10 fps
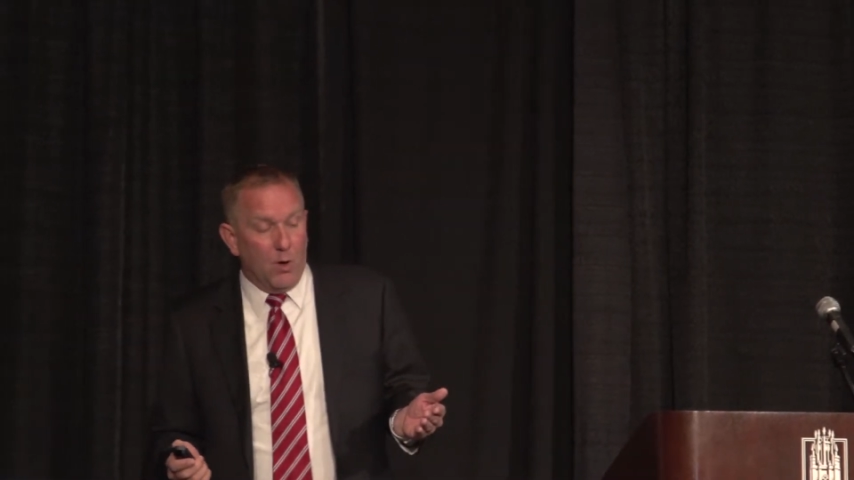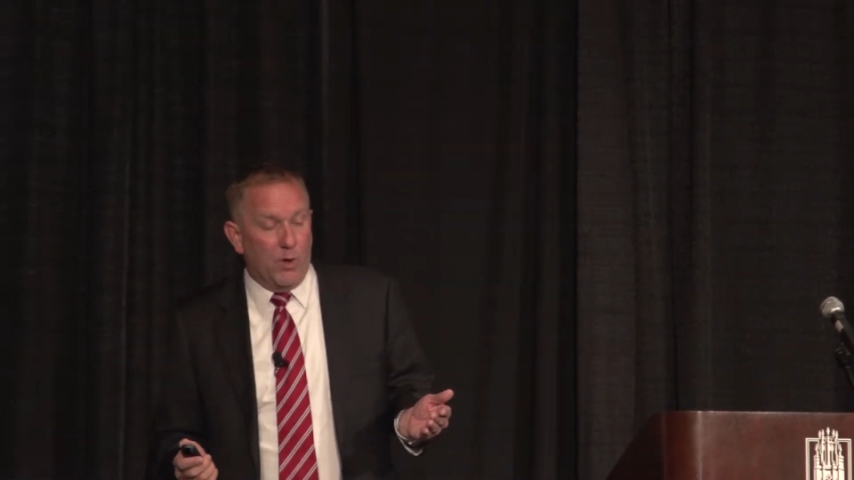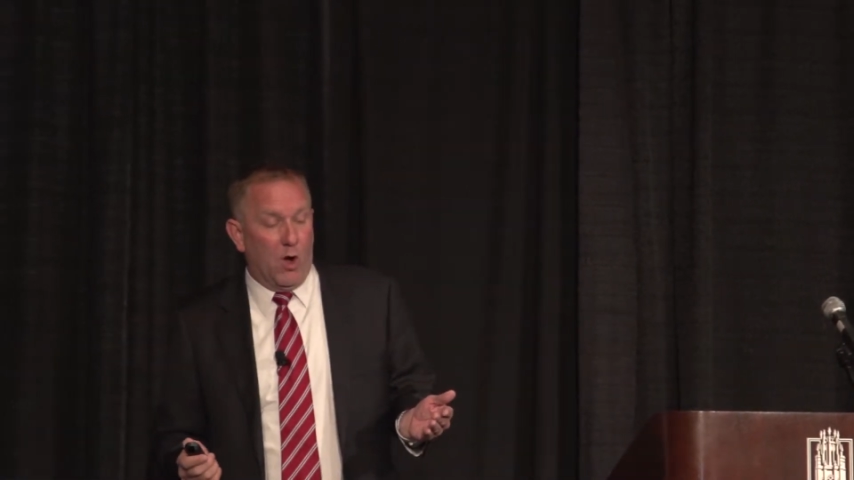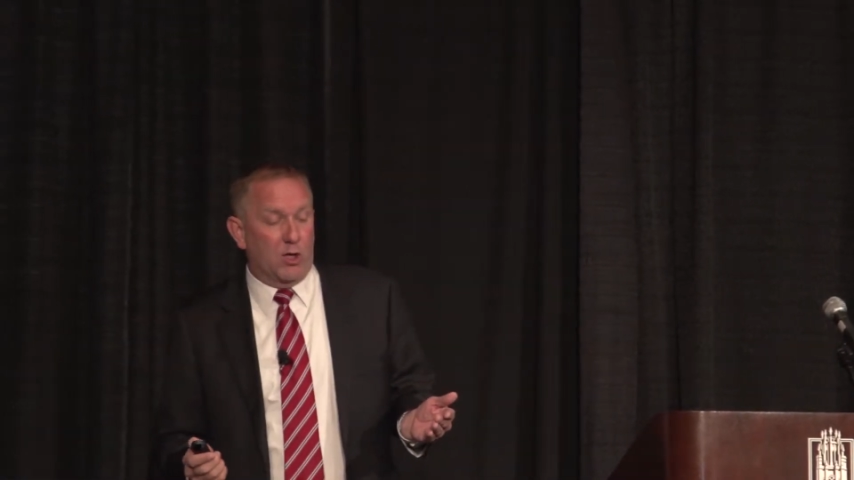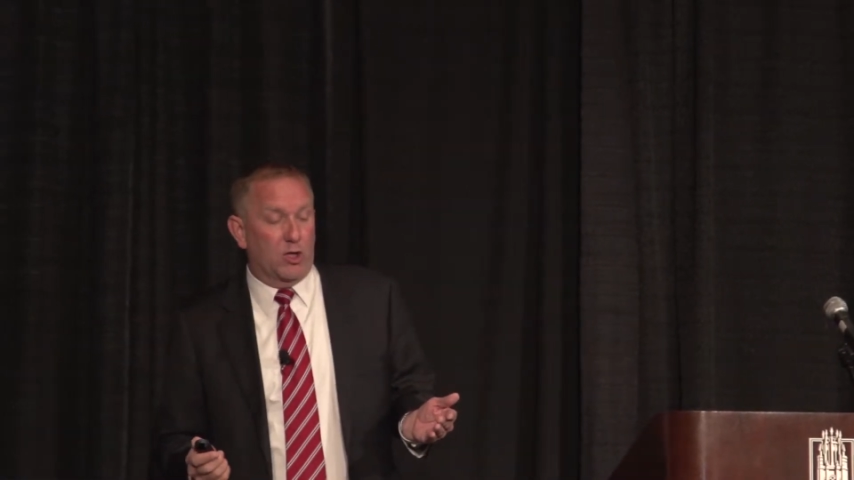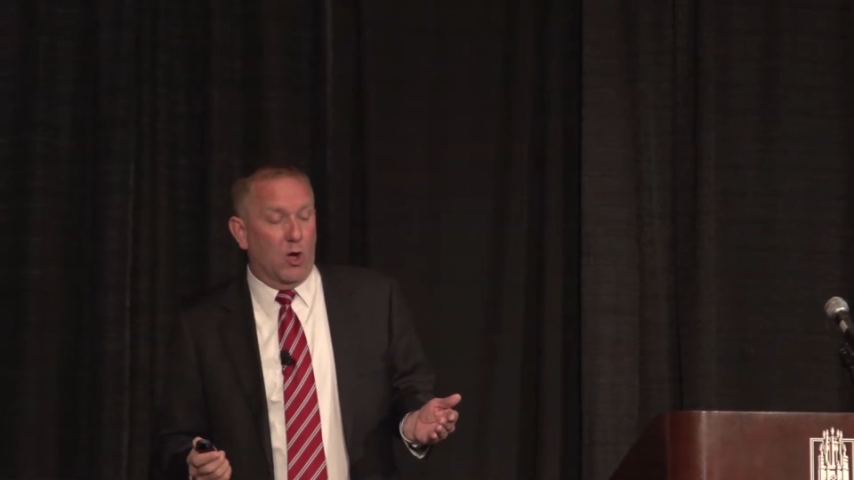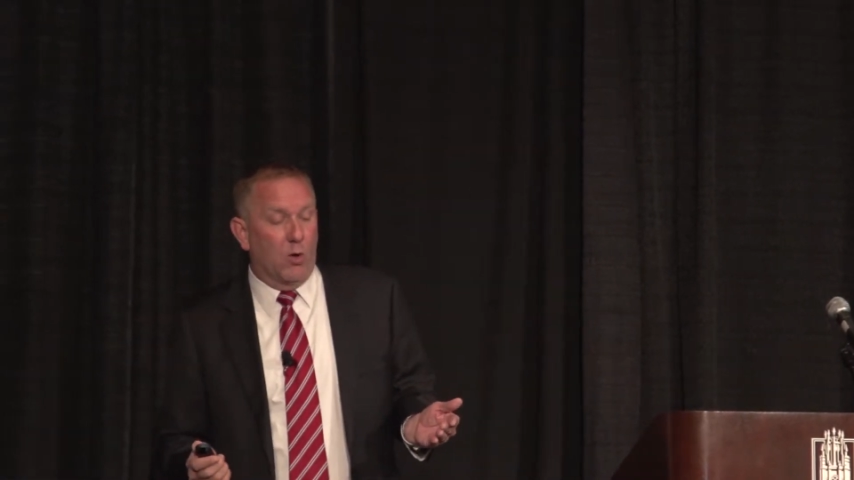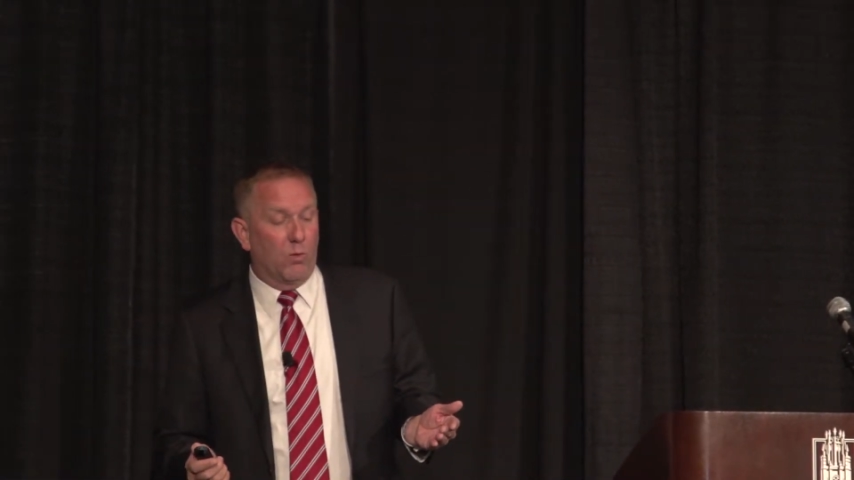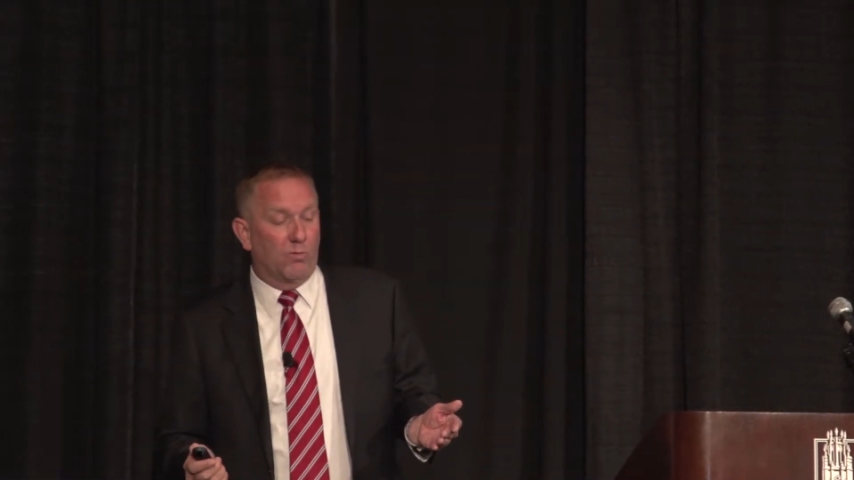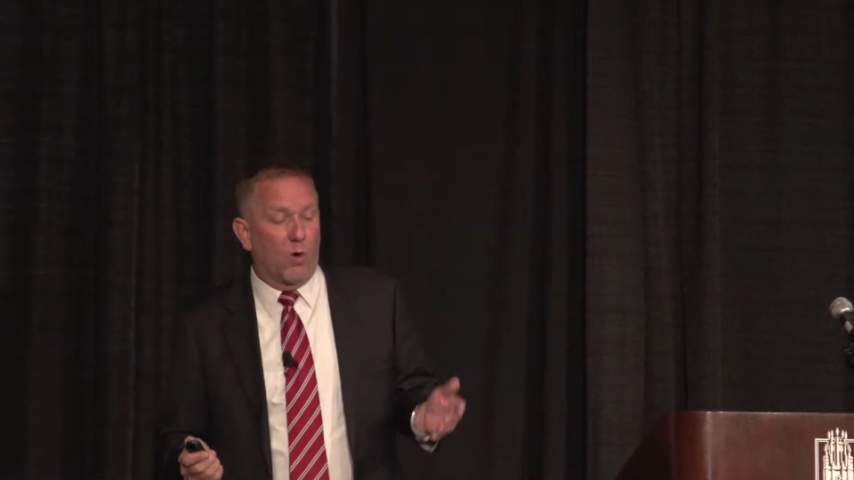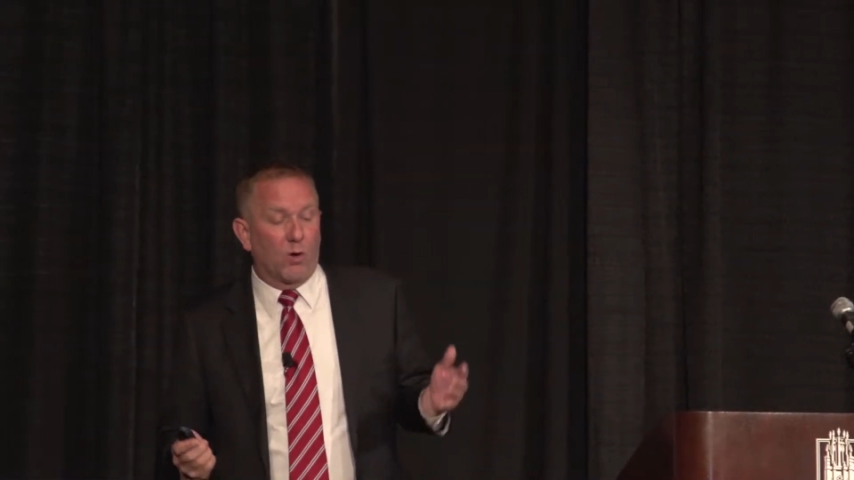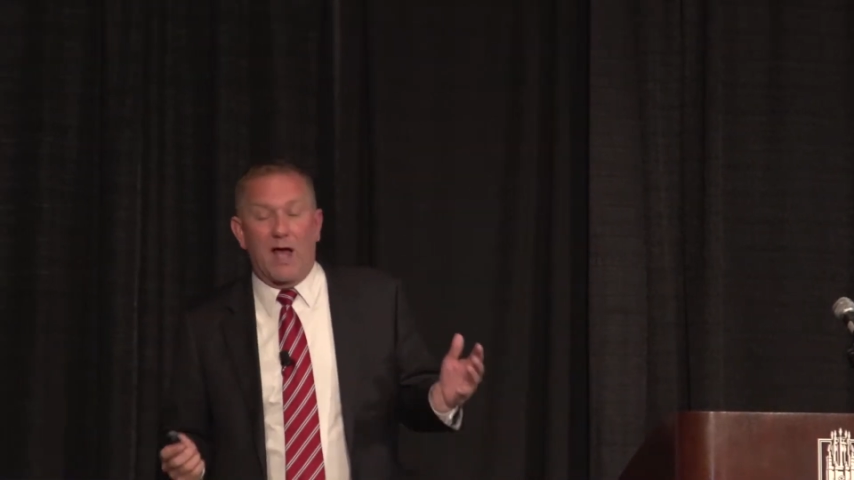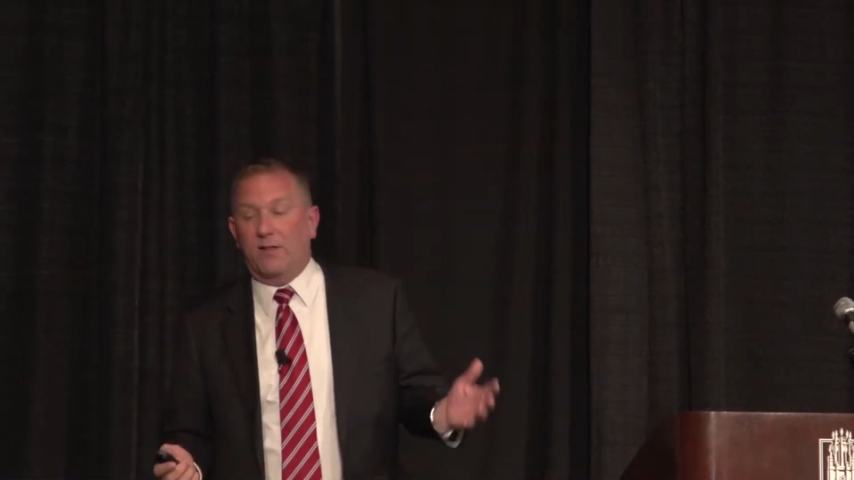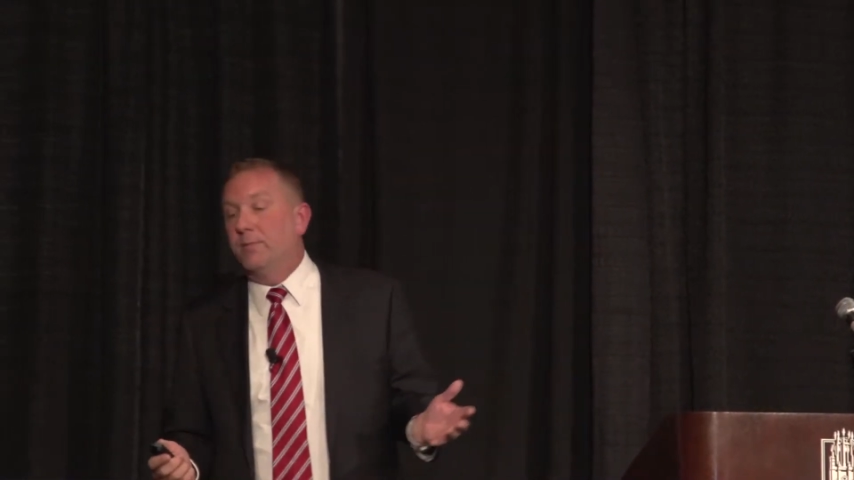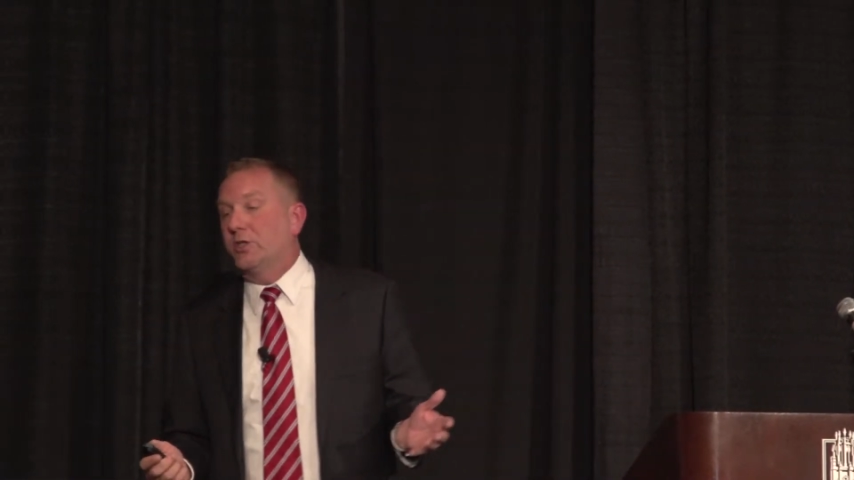We also rolled
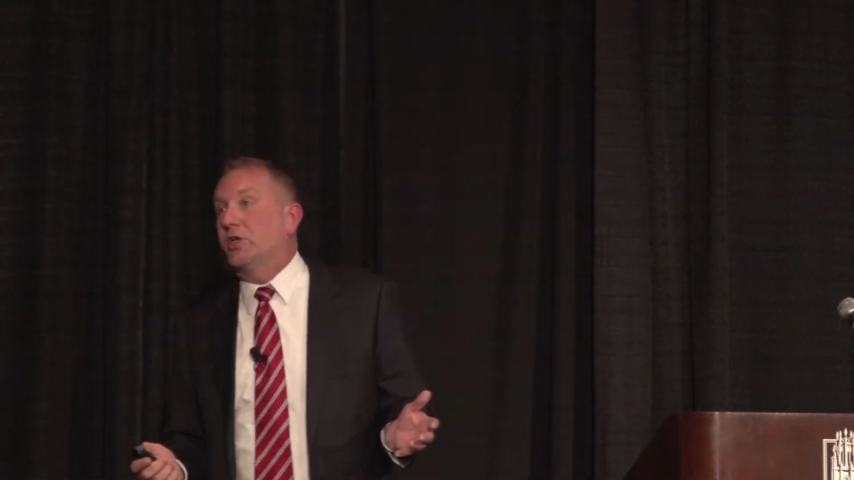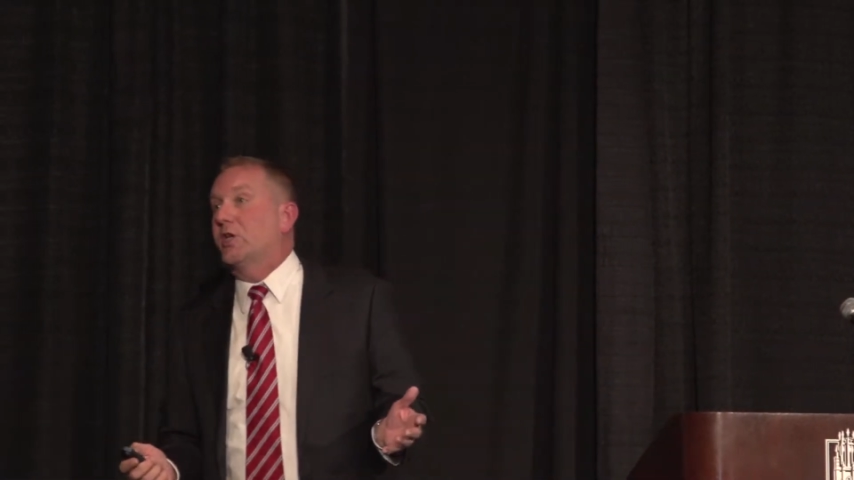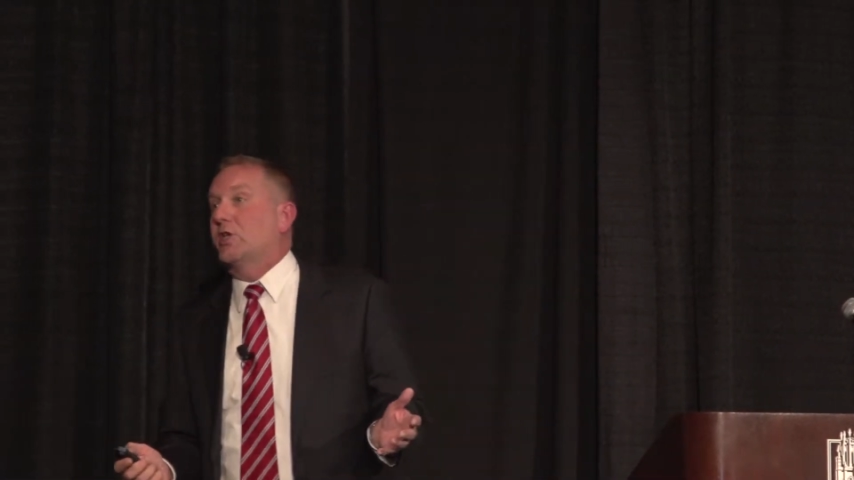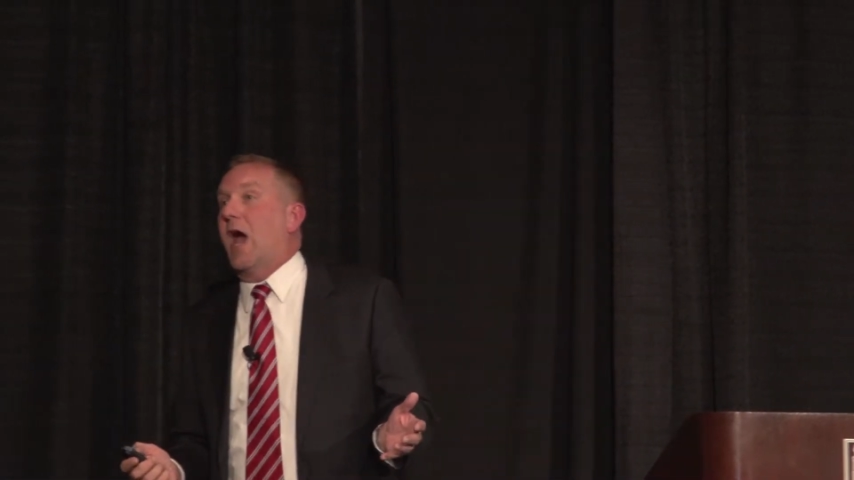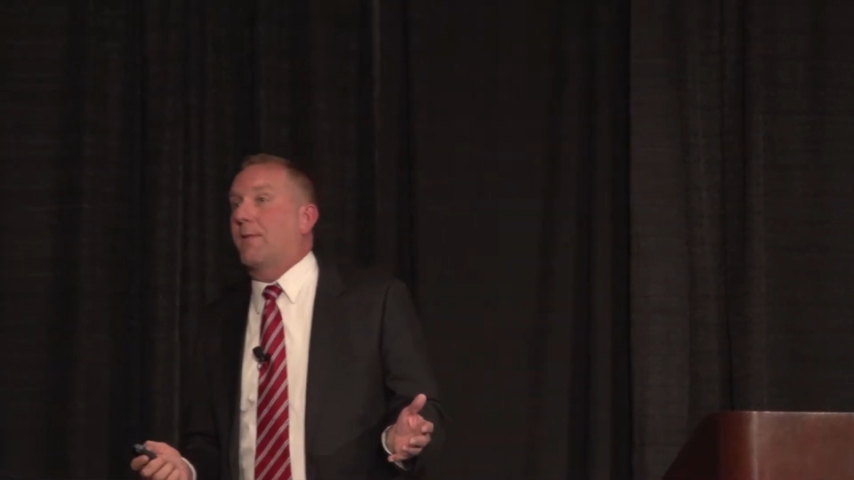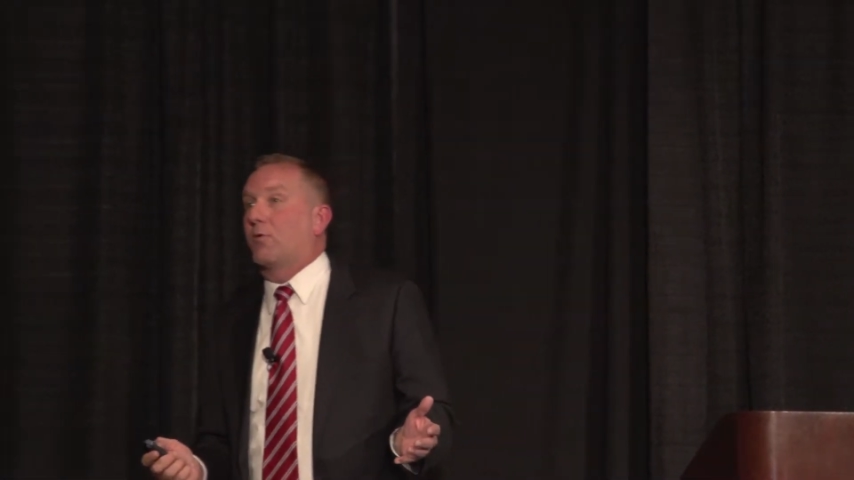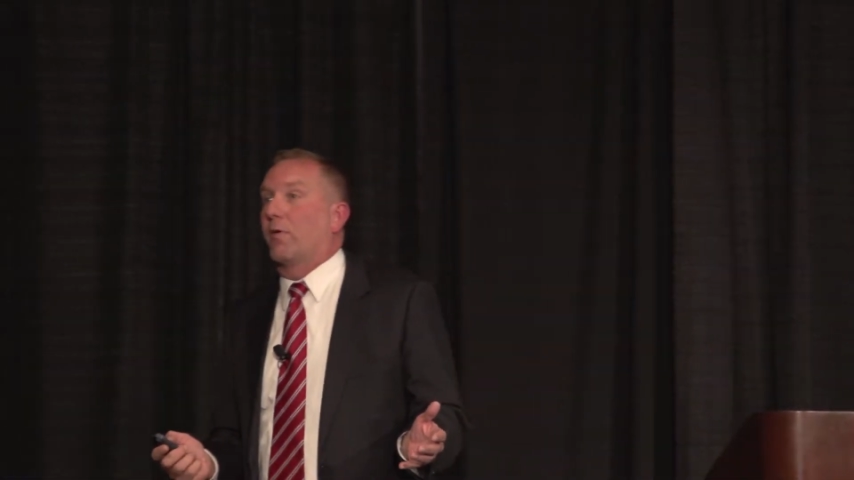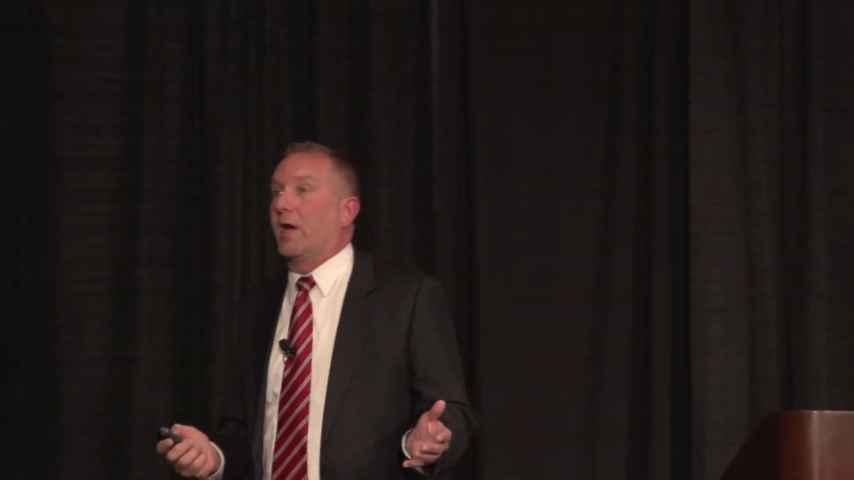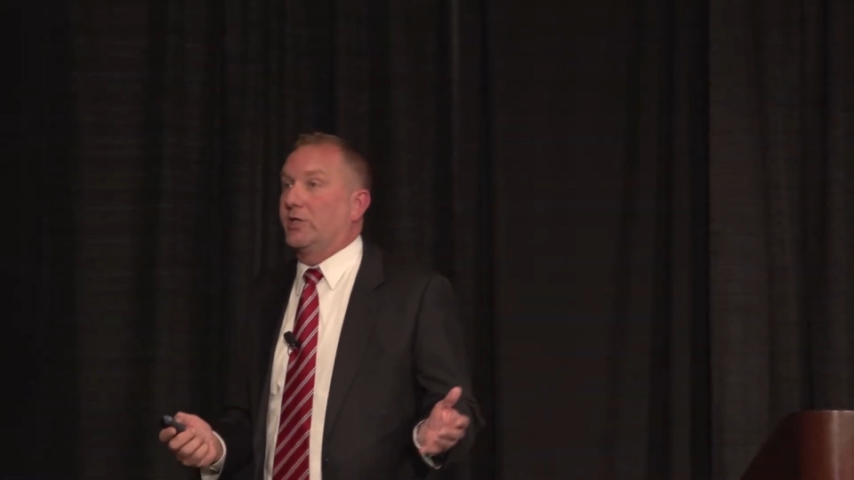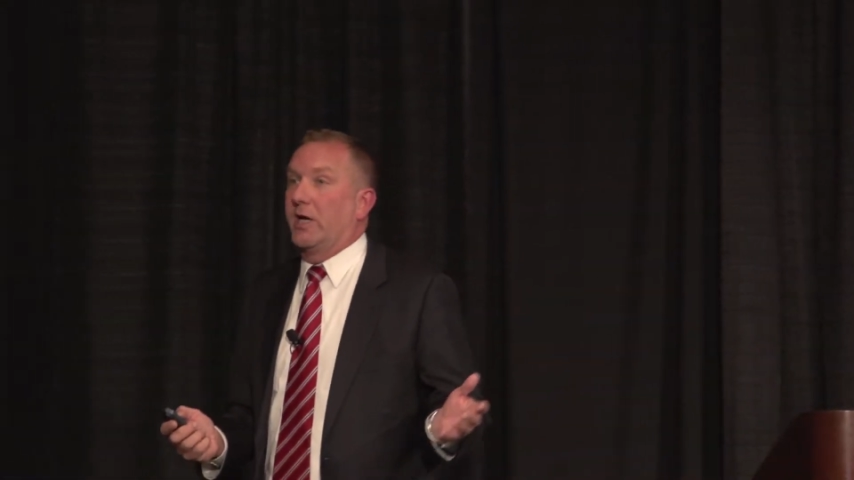out the Michigan Cyber Range,